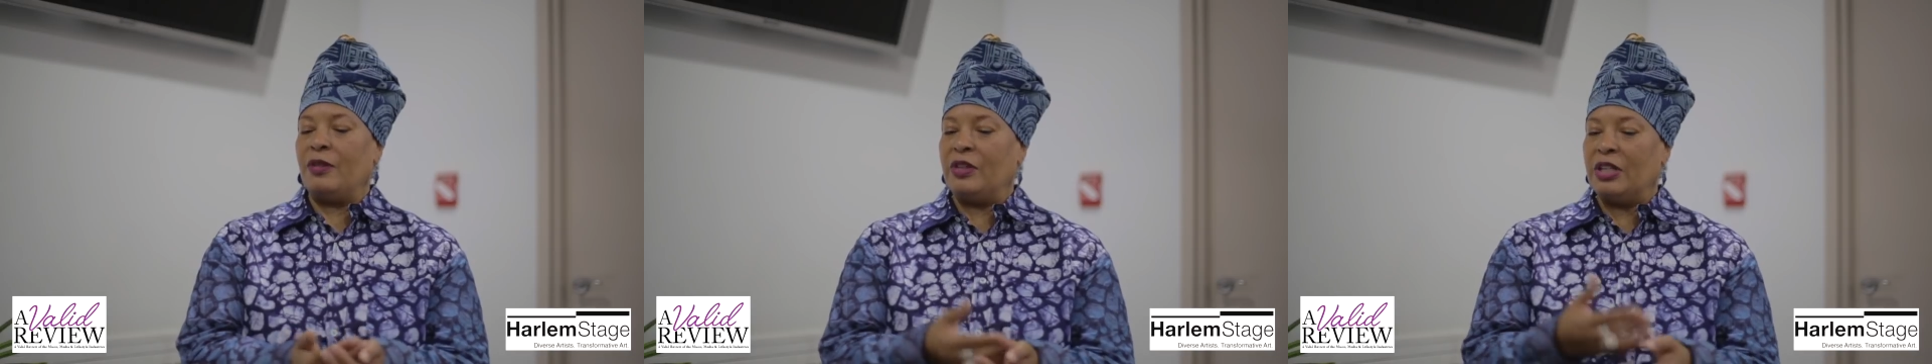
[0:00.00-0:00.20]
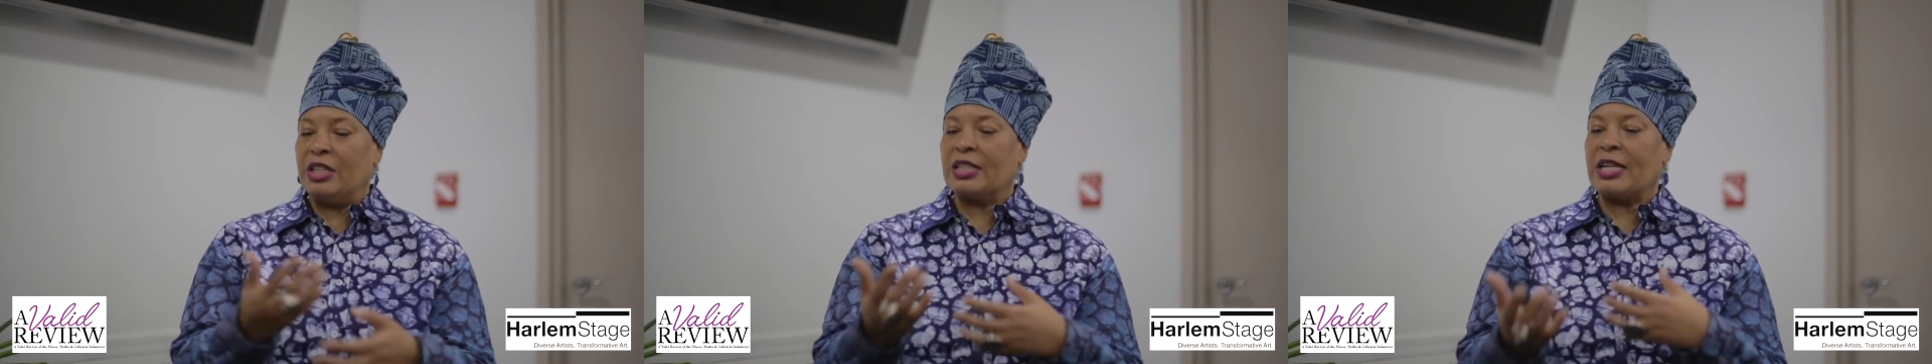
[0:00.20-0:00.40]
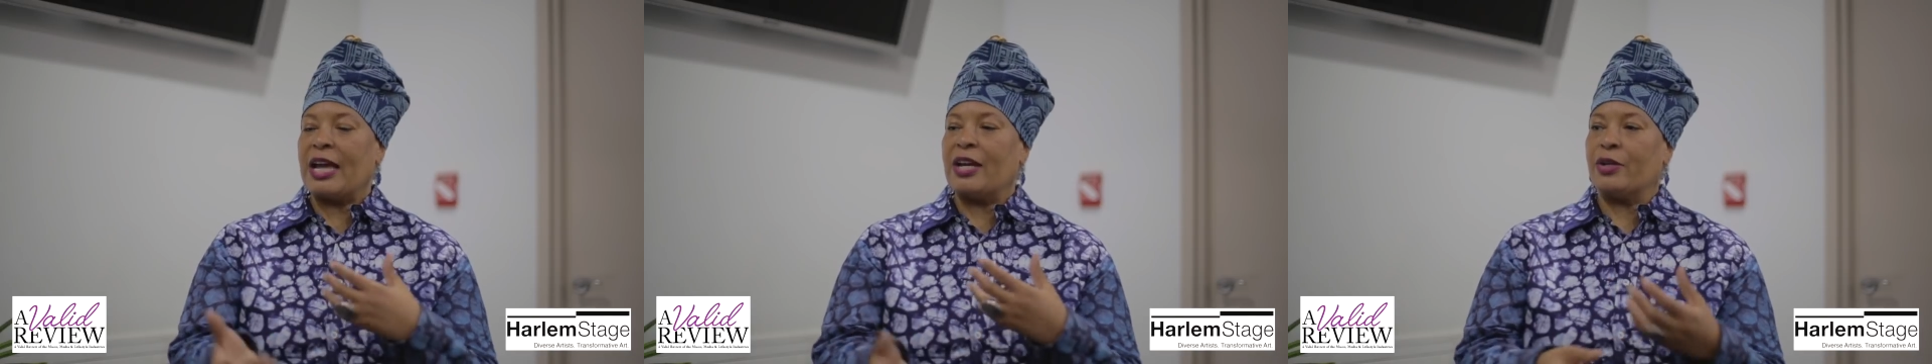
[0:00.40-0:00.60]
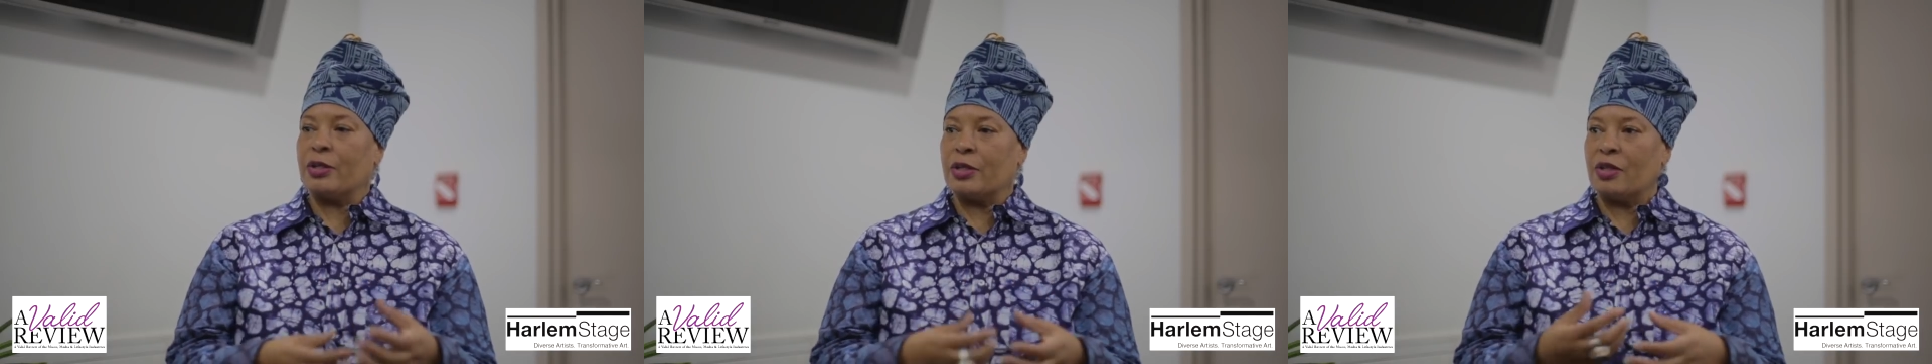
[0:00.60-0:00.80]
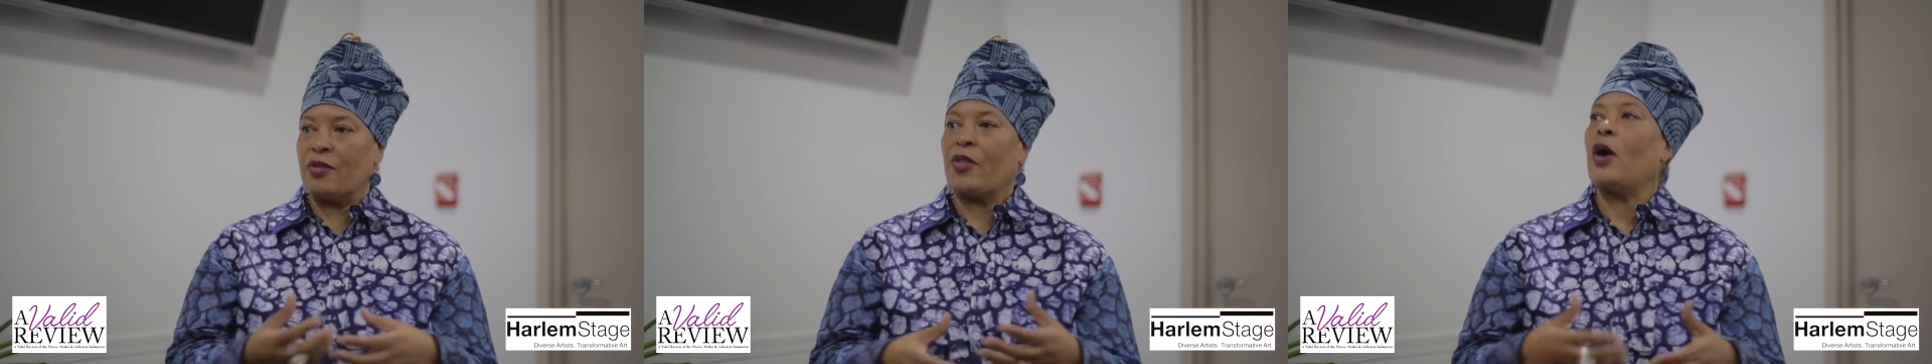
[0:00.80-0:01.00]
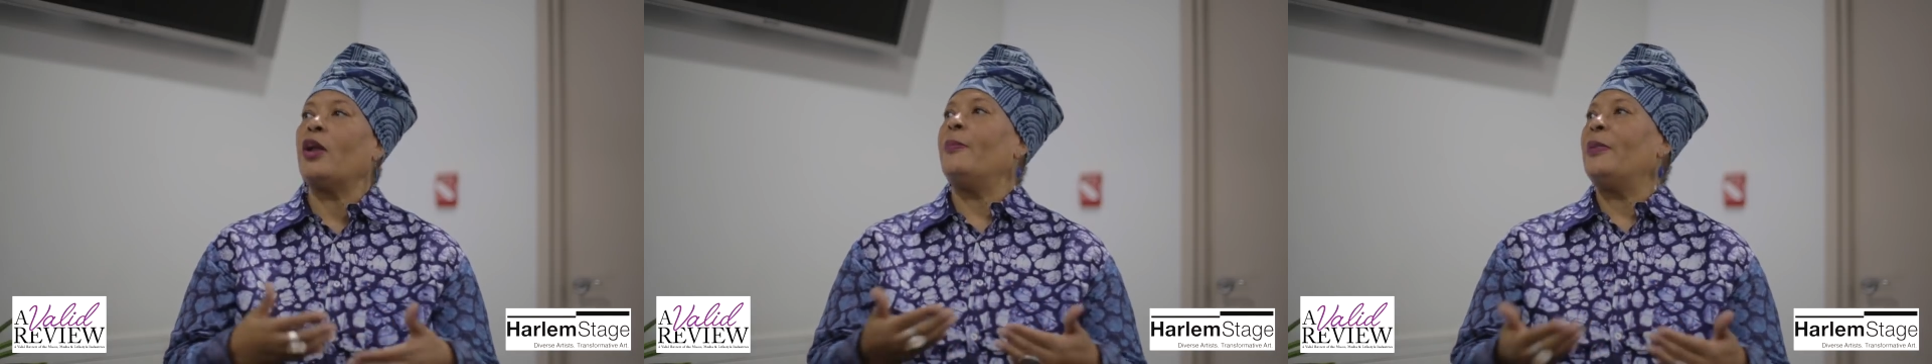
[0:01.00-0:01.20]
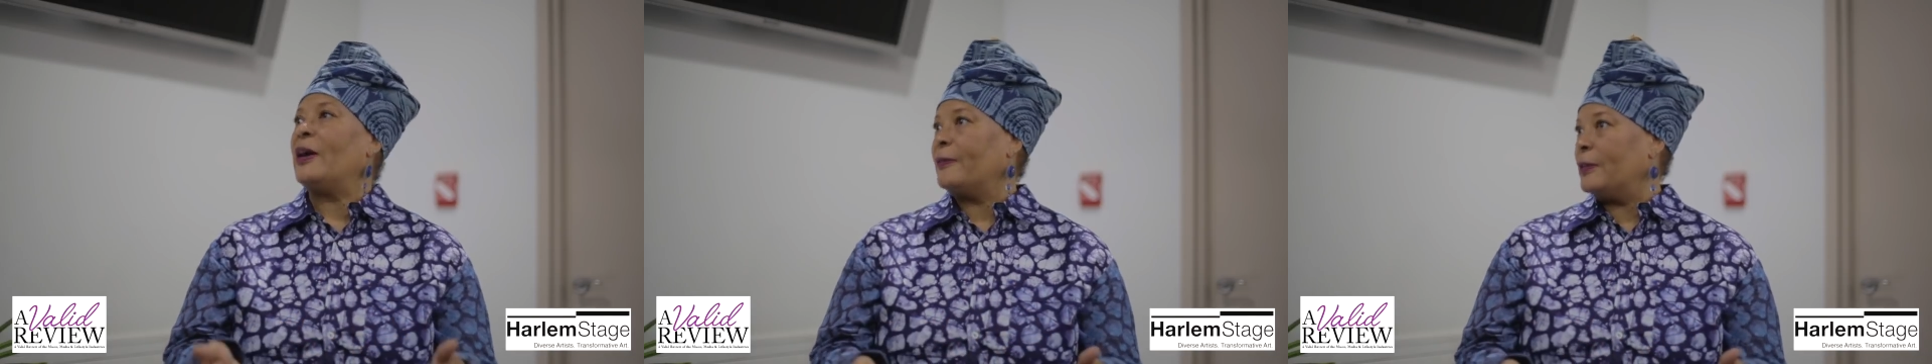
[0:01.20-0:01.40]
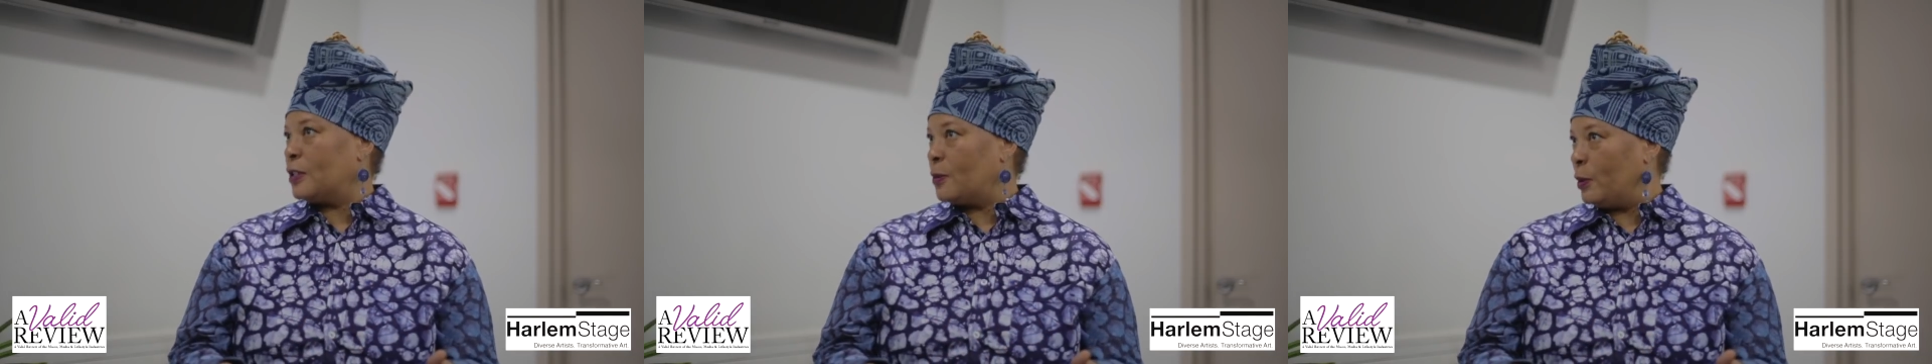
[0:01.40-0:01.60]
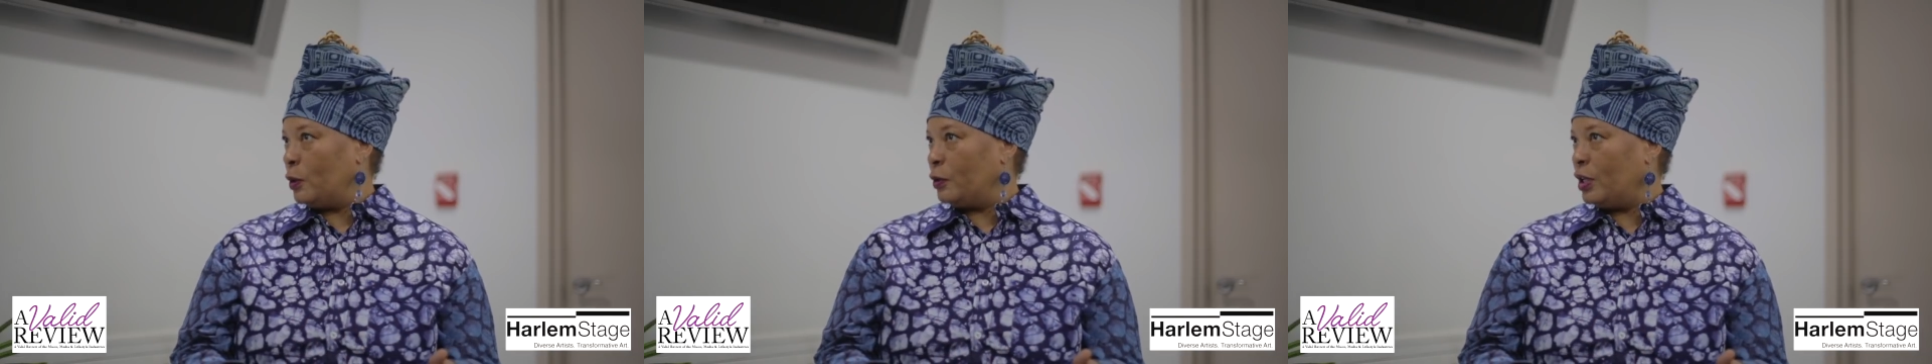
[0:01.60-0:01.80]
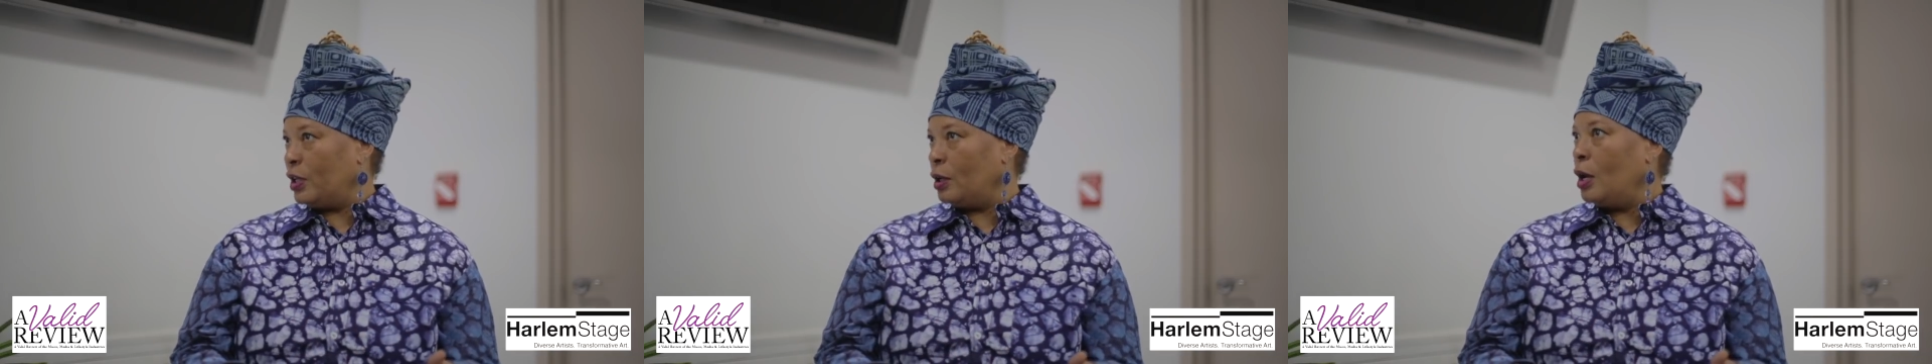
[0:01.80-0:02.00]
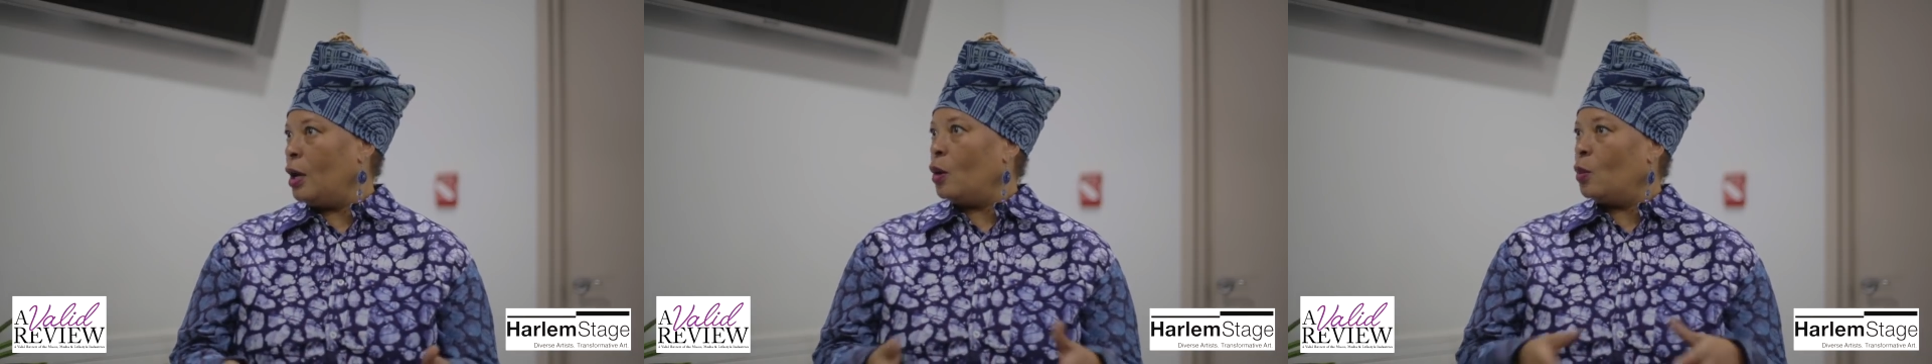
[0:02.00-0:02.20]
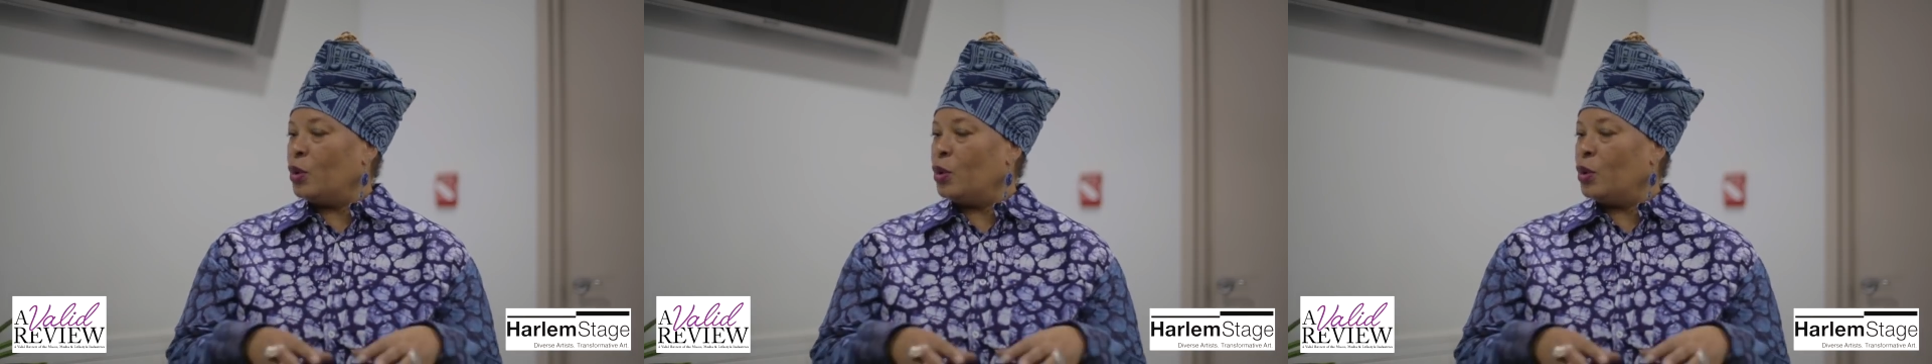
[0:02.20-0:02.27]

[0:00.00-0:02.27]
the designers thought about this building,